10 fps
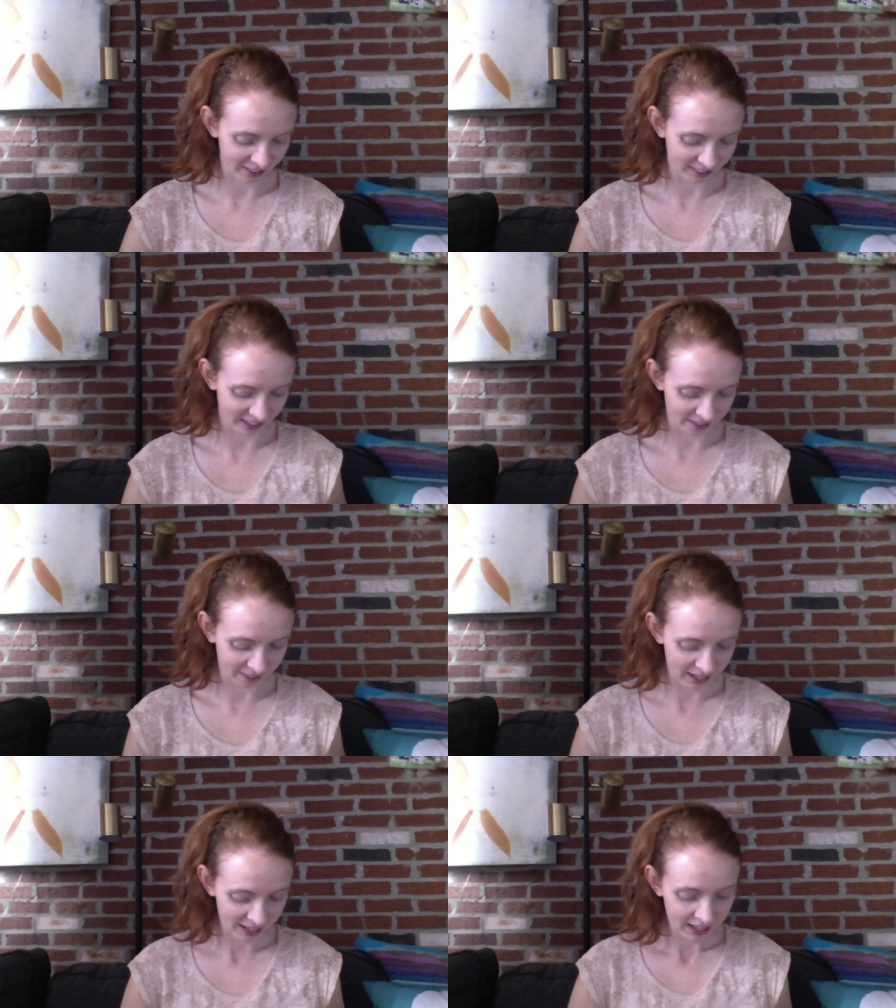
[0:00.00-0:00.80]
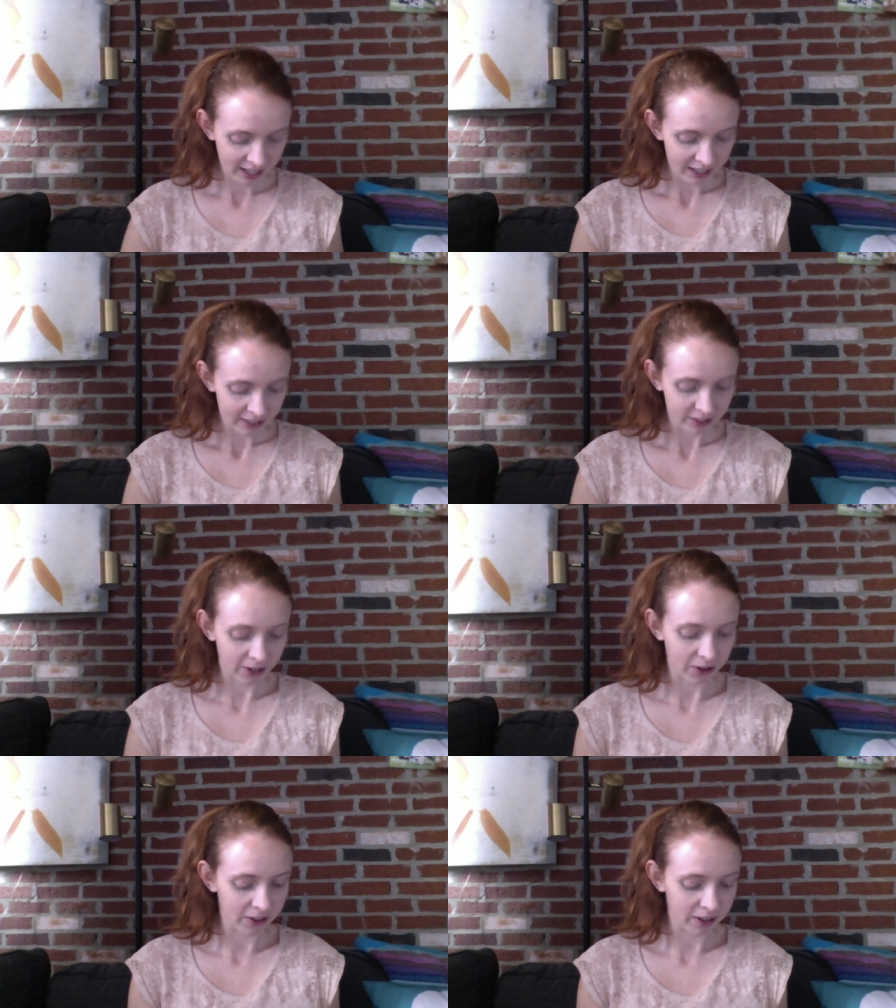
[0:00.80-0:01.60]
good stuff.
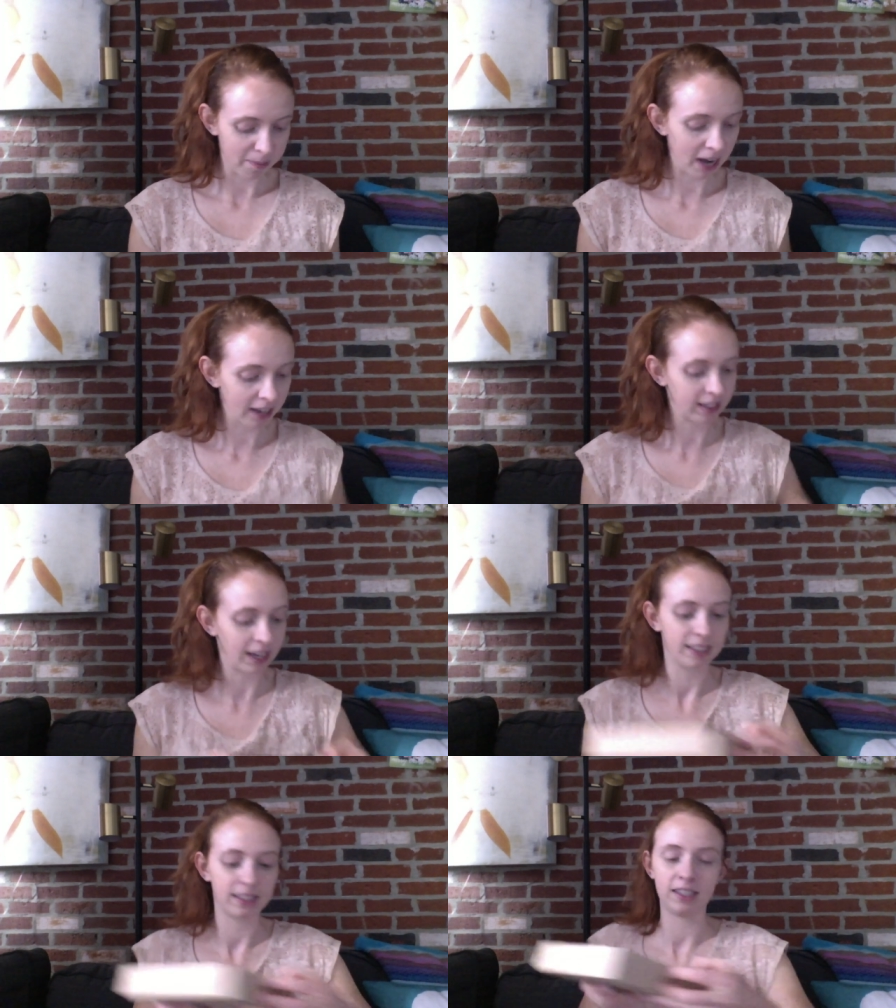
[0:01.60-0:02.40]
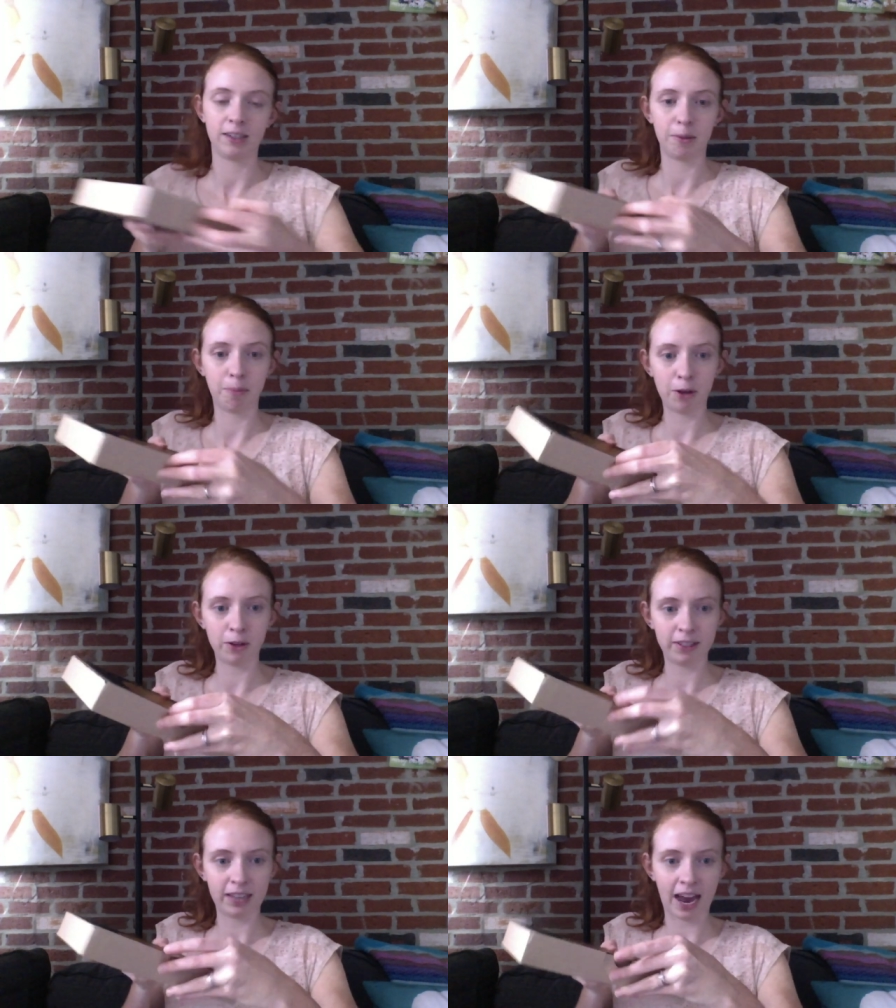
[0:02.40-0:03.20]
So the box has a little
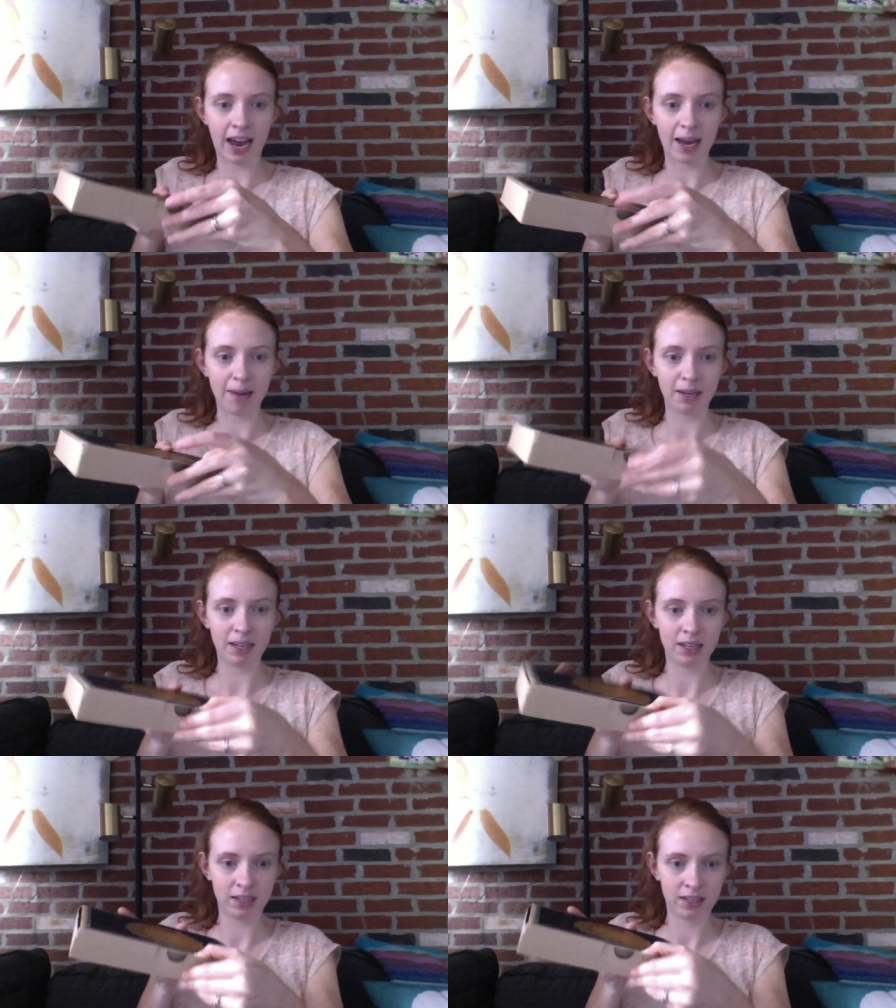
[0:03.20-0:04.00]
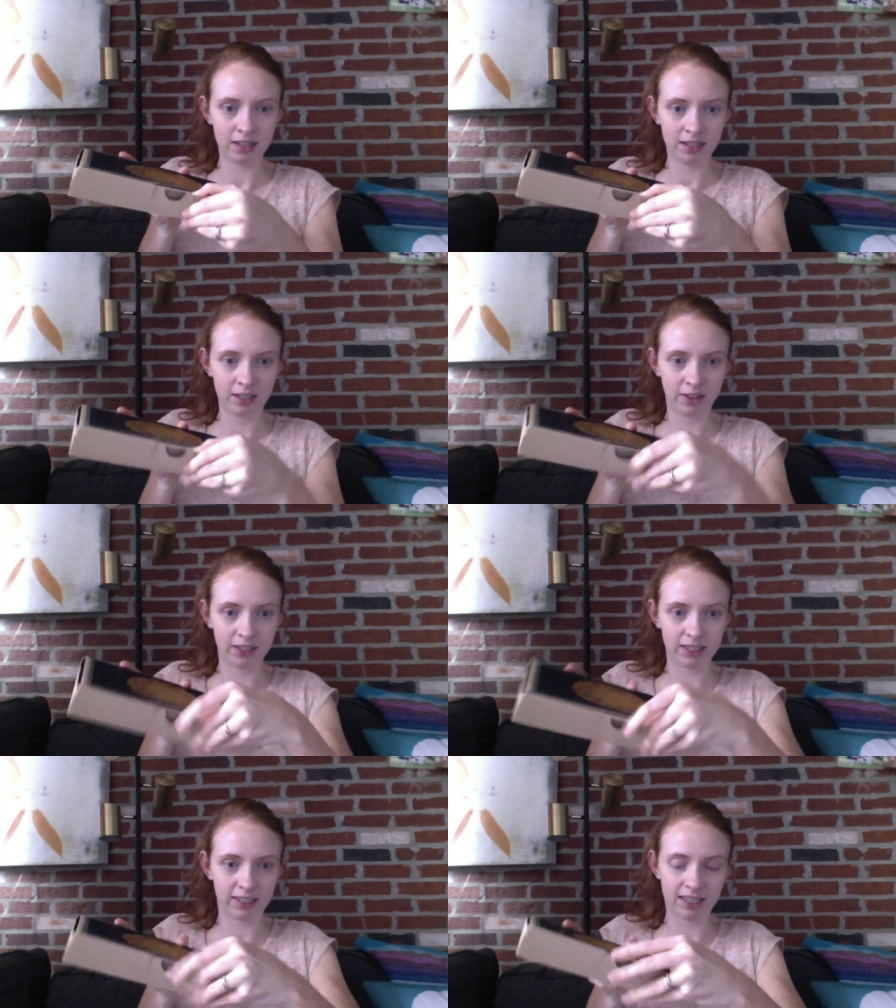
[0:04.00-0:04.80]
pull tab, you
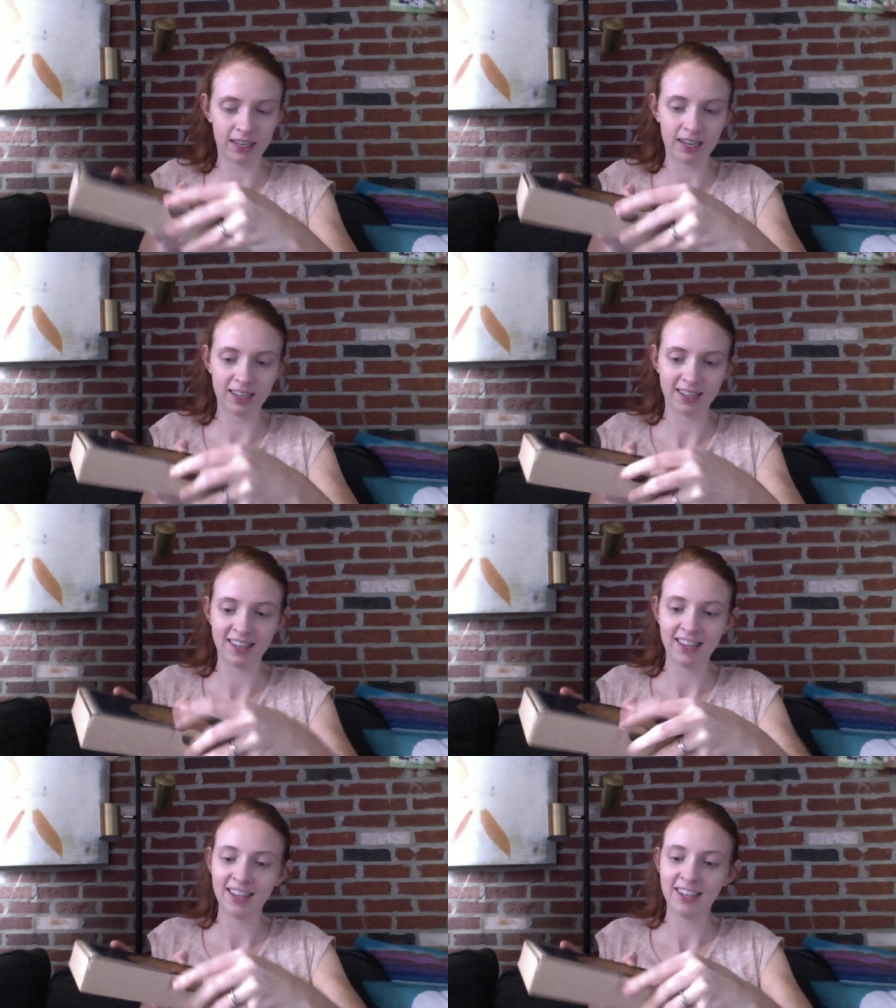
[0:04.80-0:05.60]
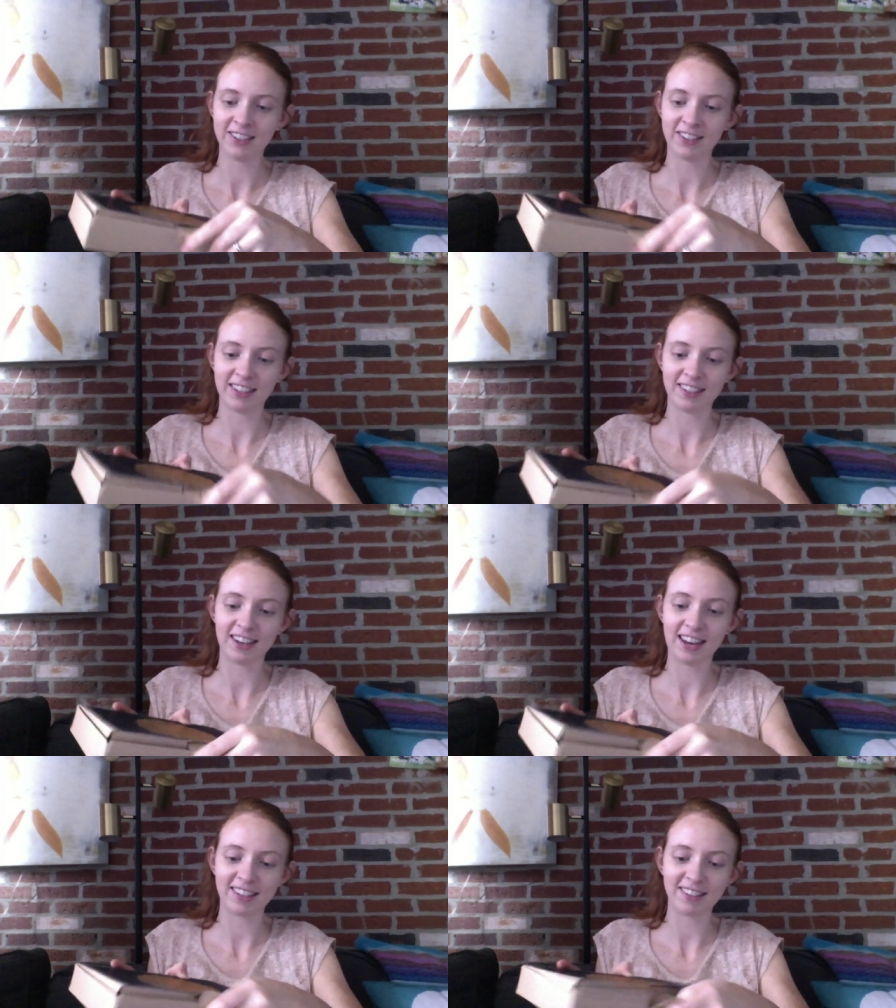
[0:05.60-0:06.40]
can see. So that's a
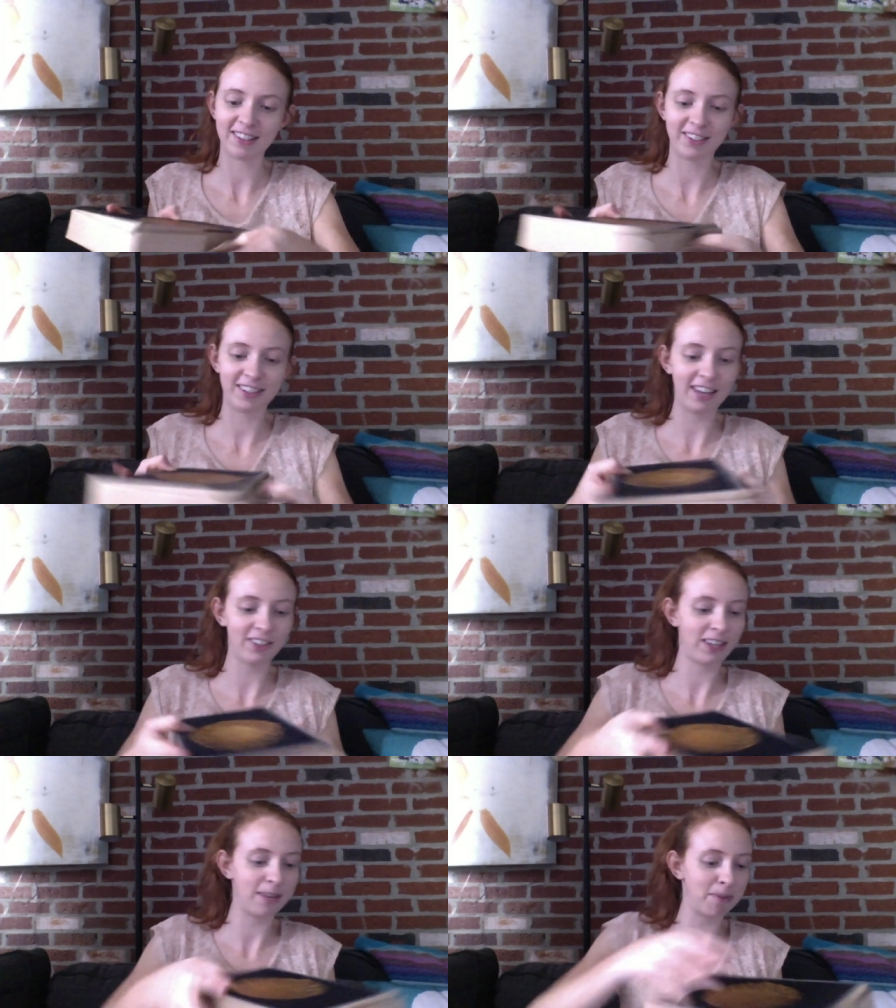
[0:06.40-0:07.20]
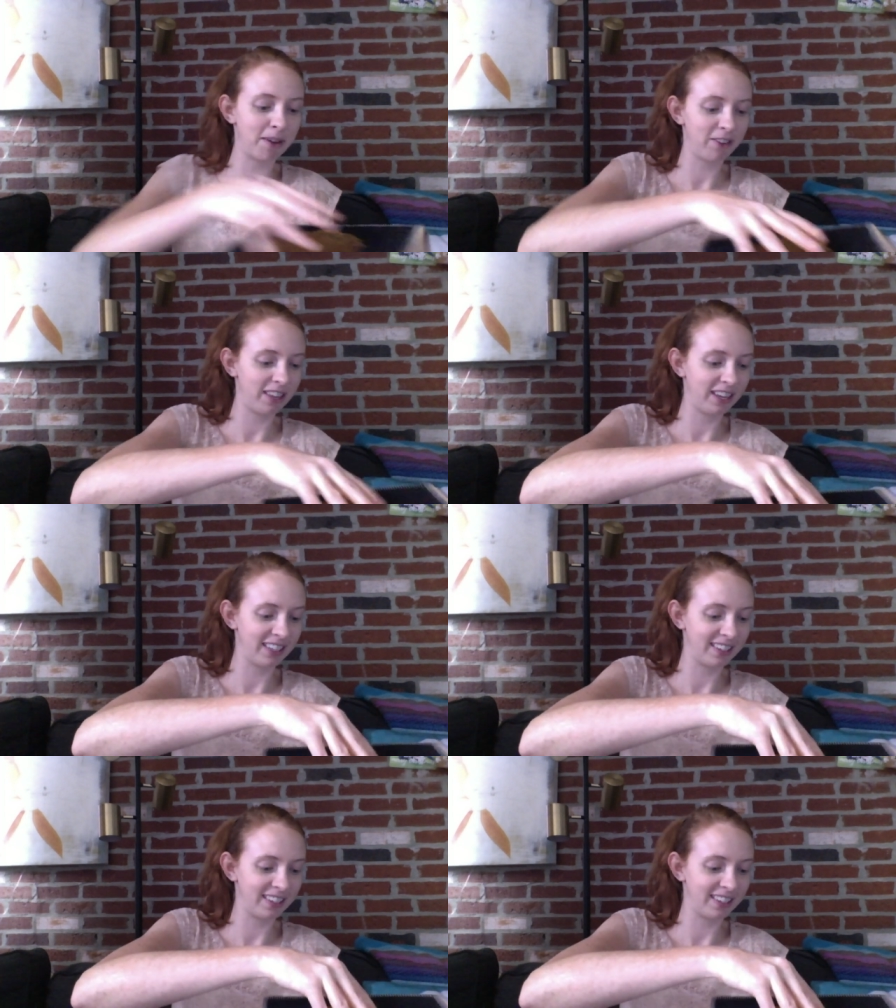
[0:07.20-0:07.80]
nice little touch, keep everything